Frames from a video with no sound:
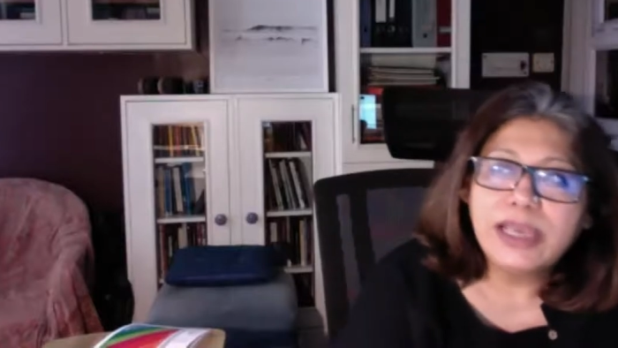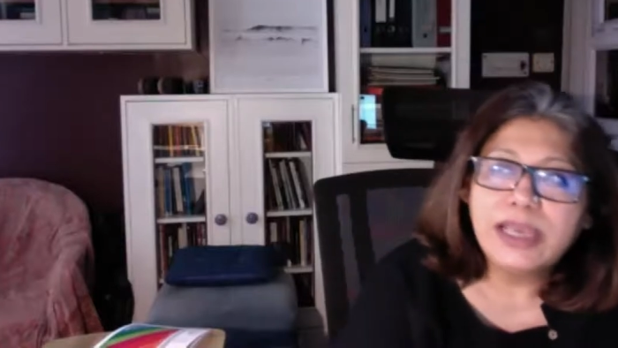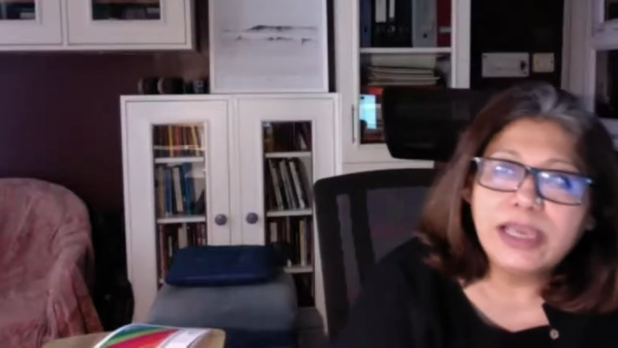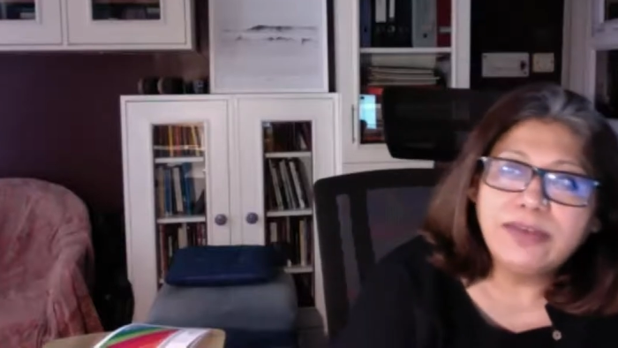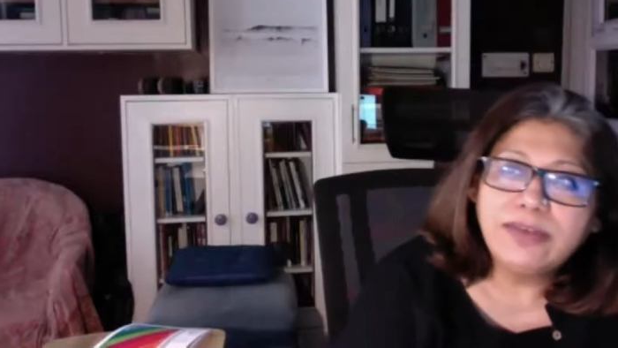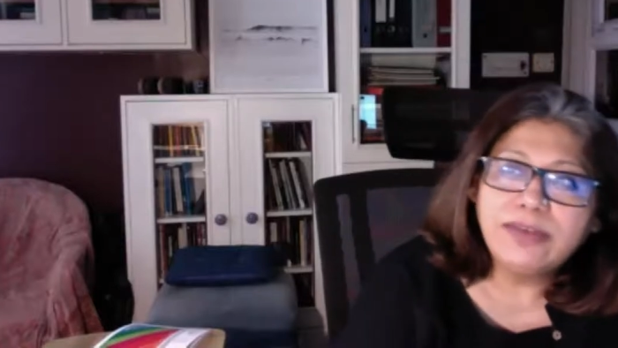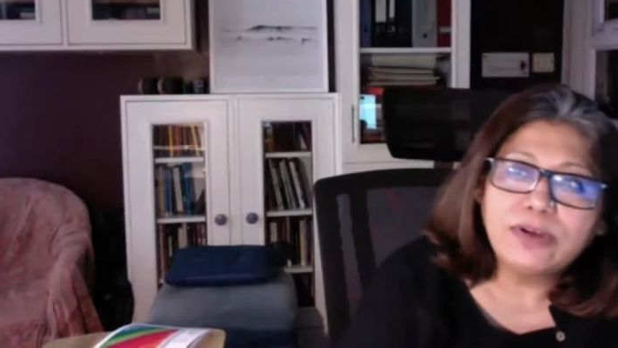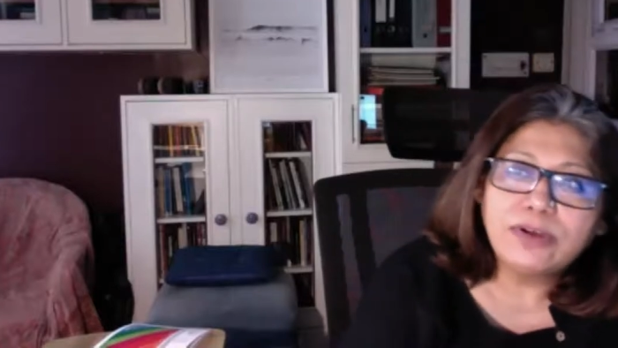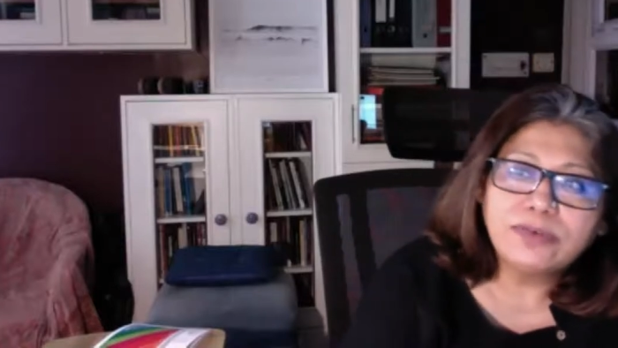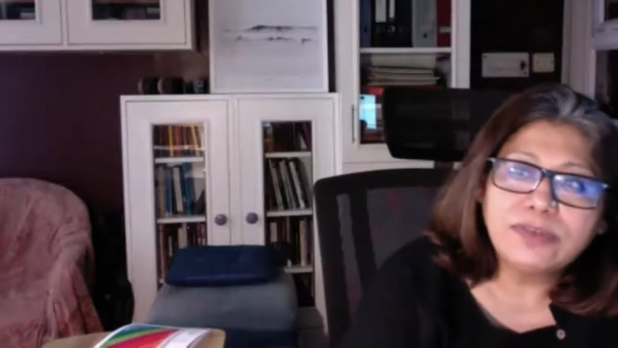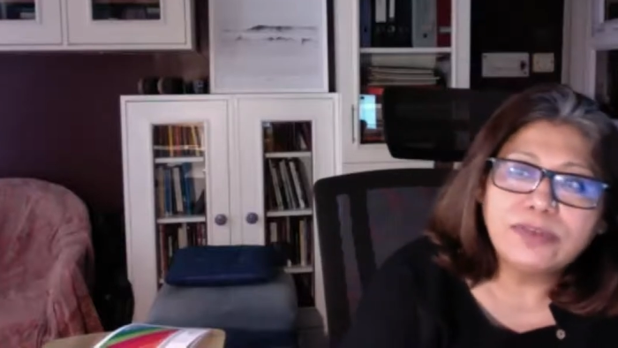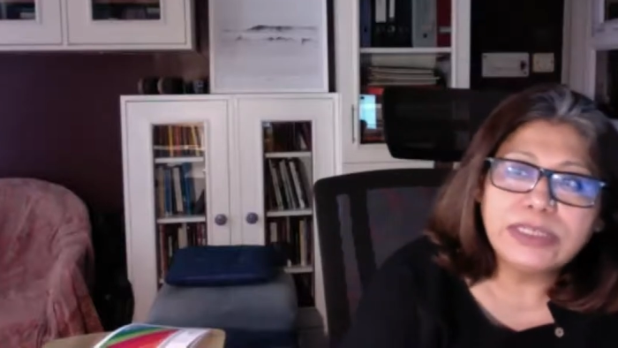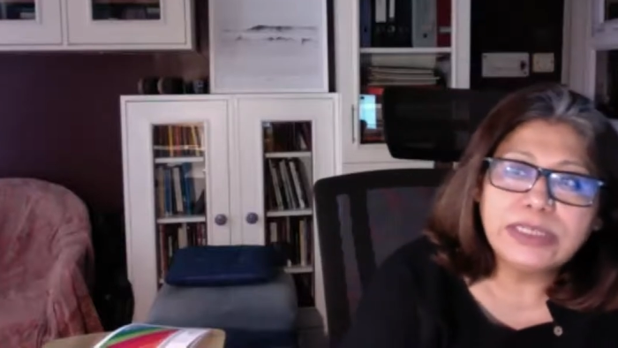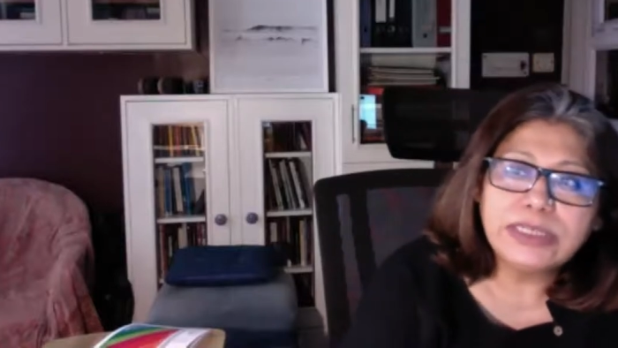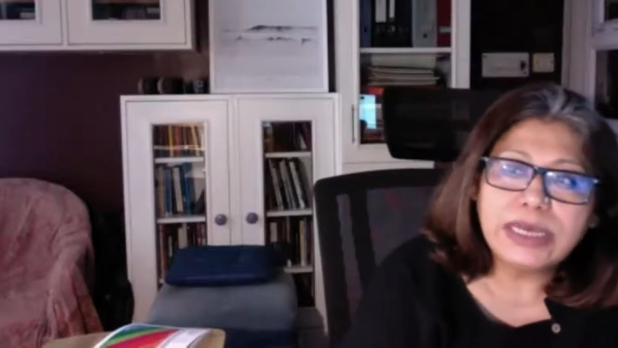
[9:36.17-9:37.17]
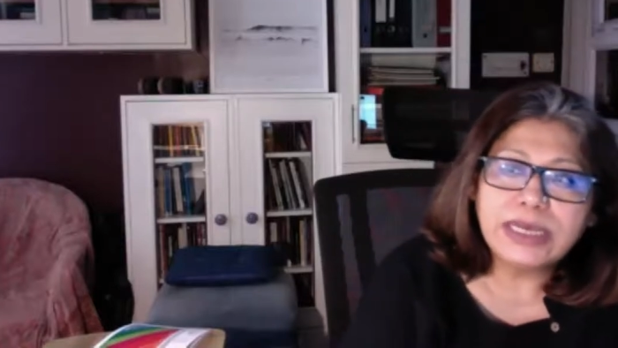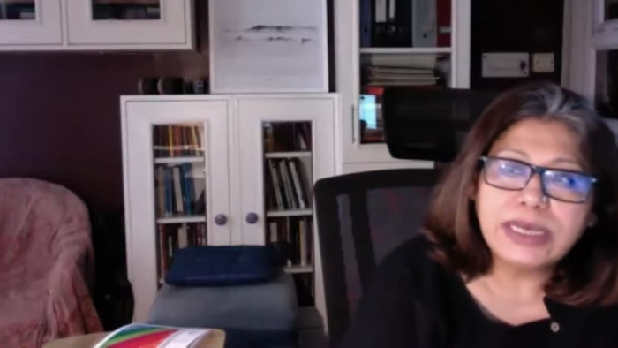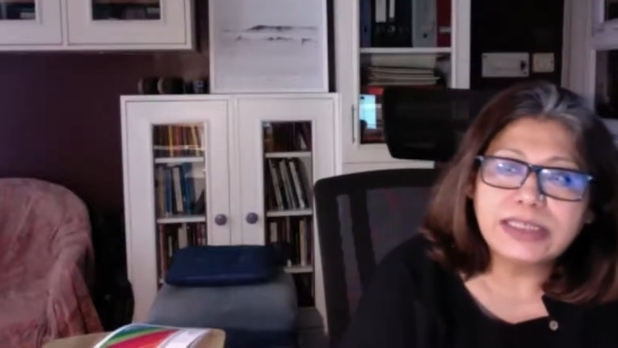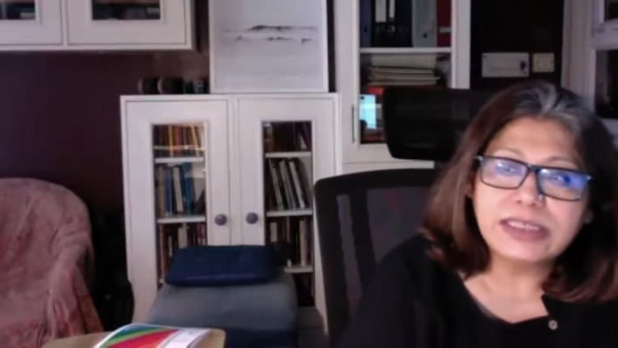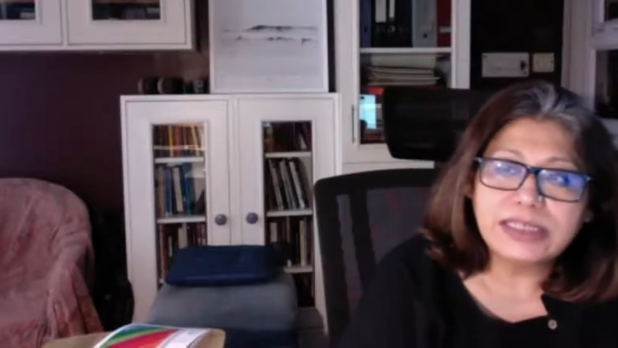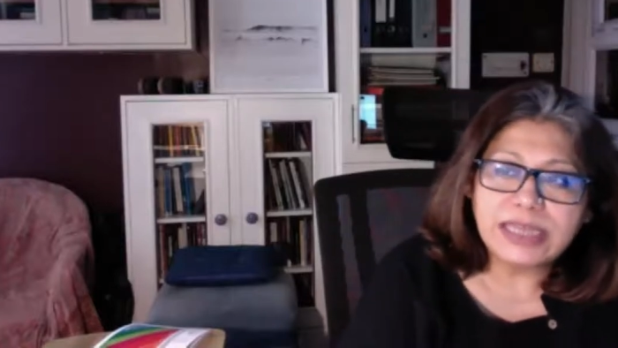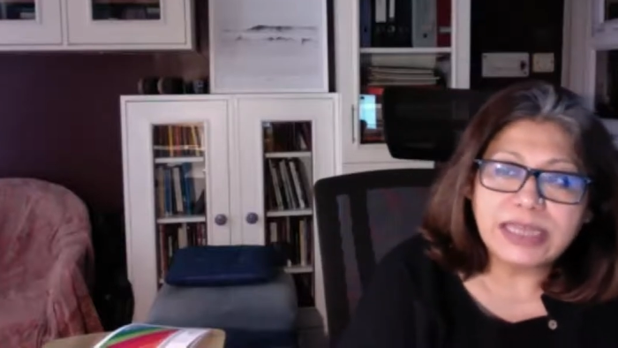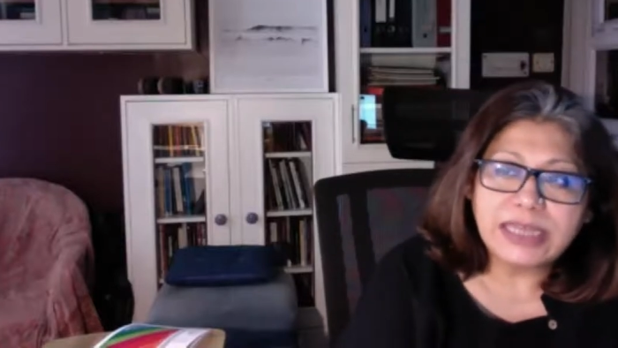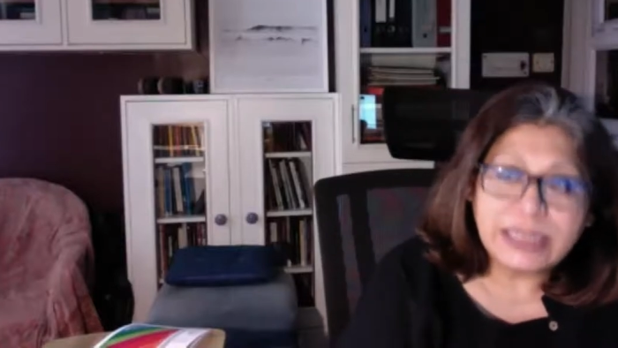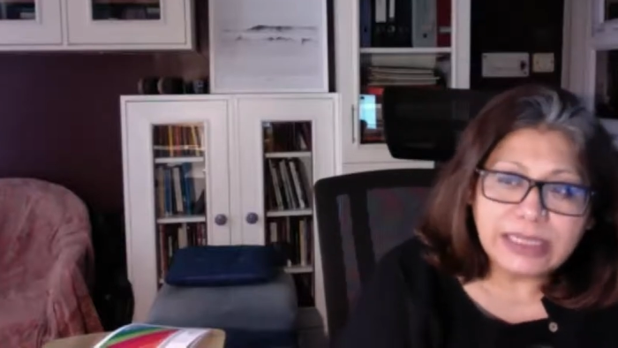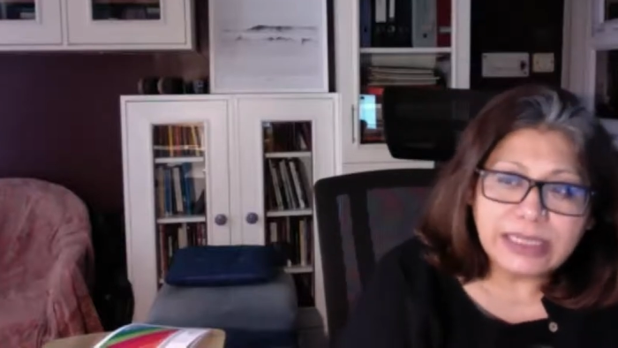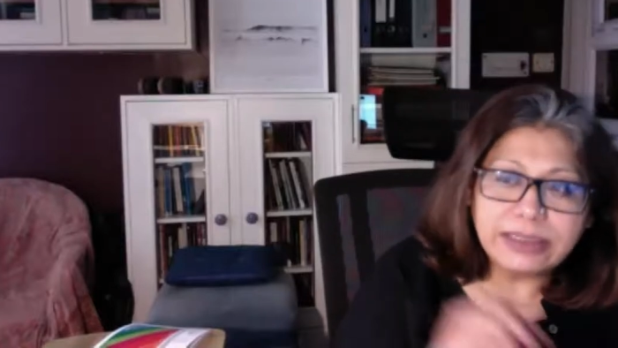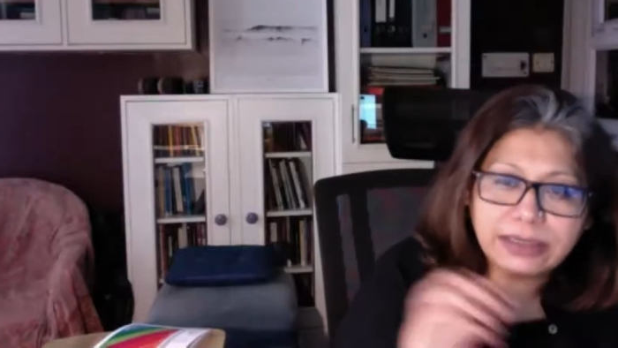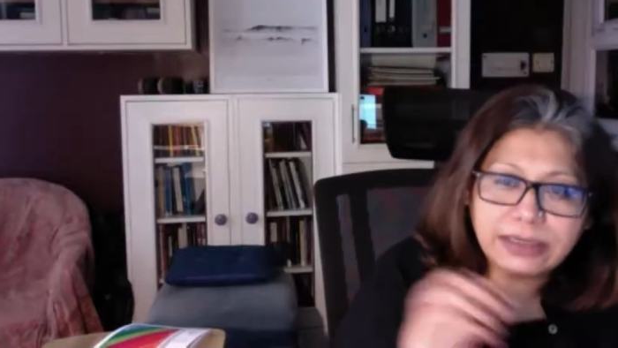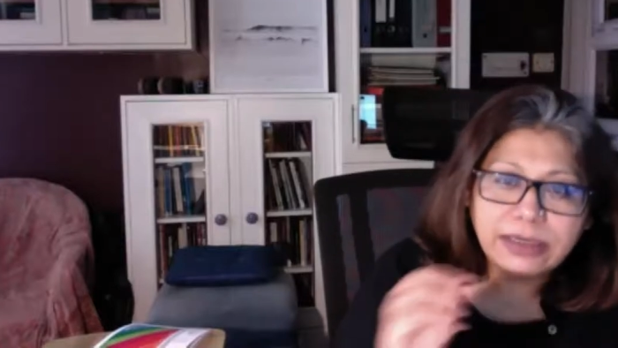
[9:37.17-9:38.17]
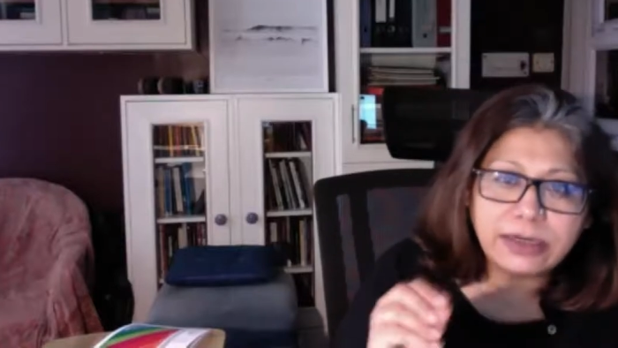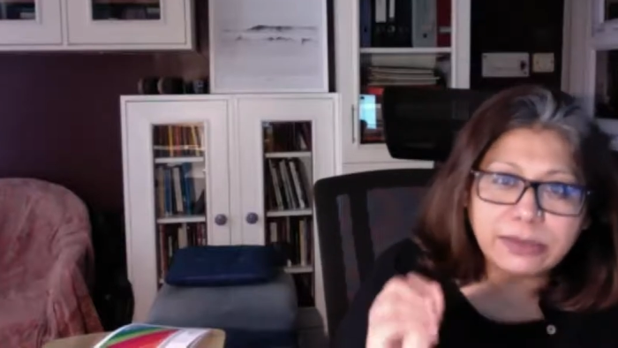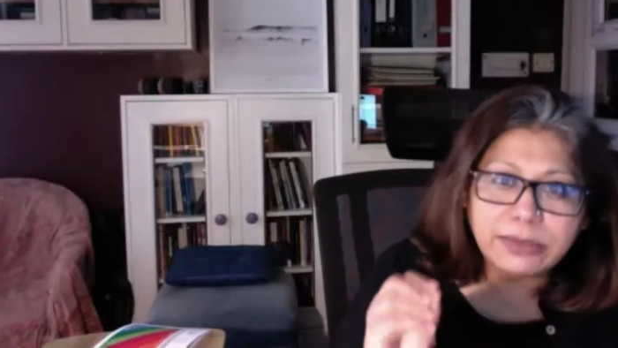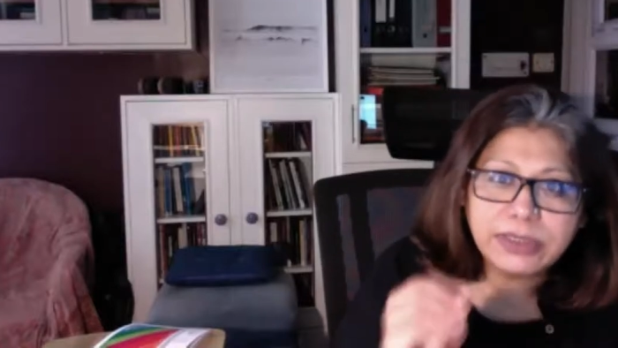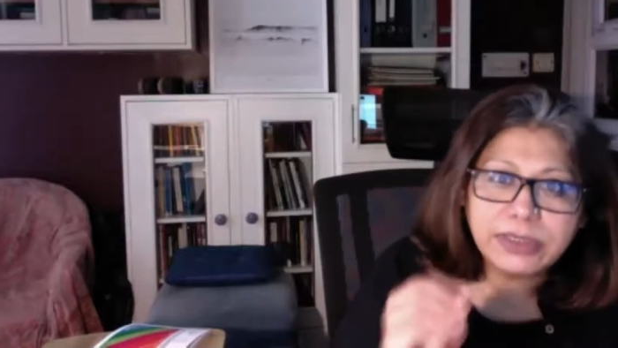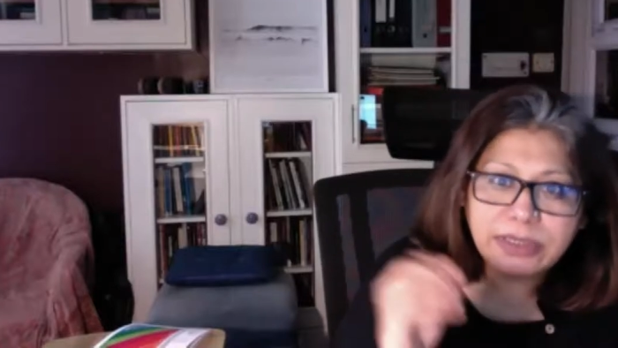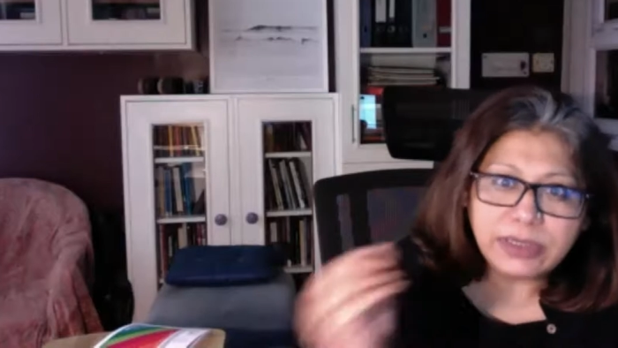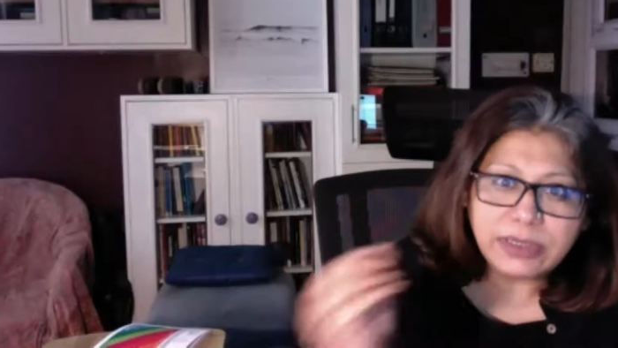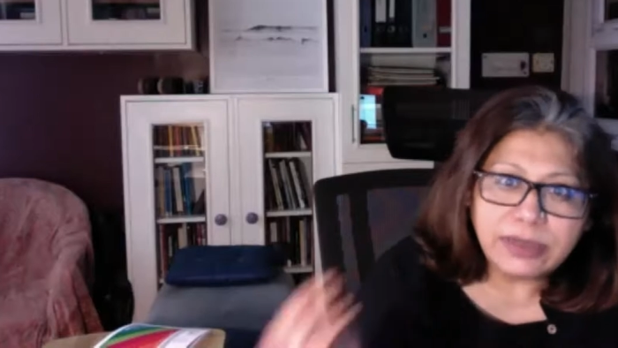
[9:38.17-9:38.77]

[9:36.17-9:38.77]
involved in studying urban